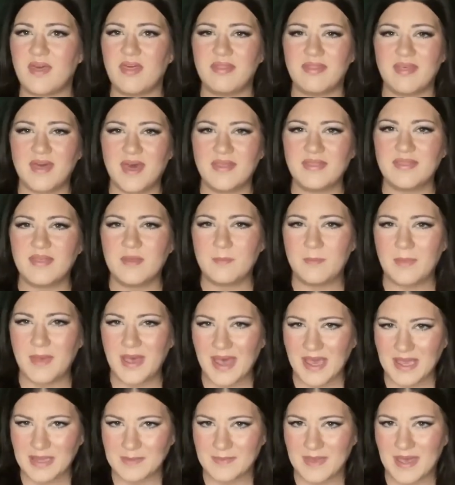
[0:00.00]
that the
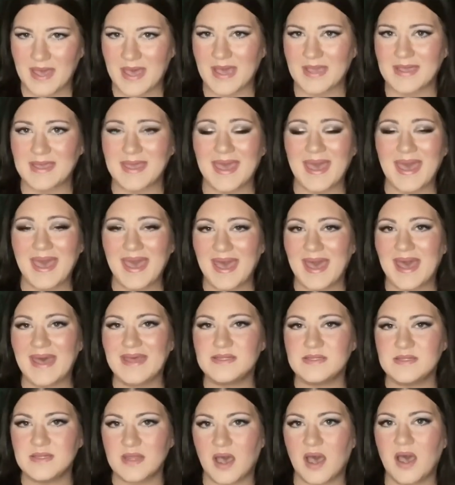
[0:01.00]
backpack
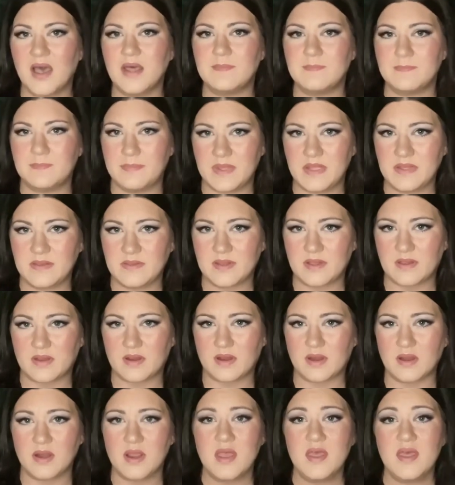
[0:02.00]
had not been
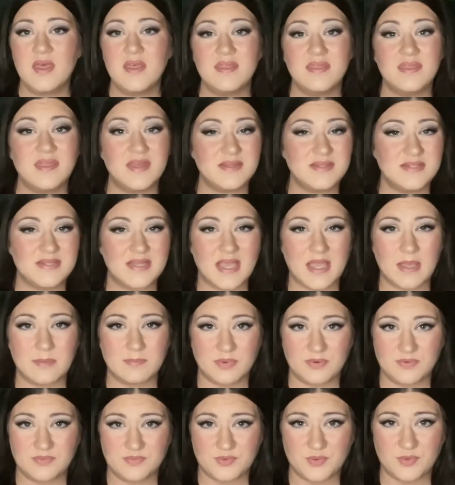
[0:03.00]
there the day
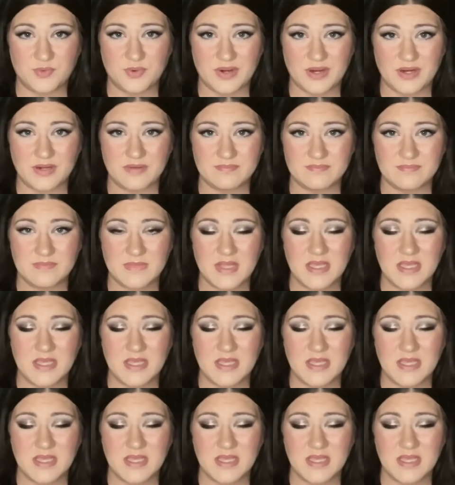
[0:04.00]
before.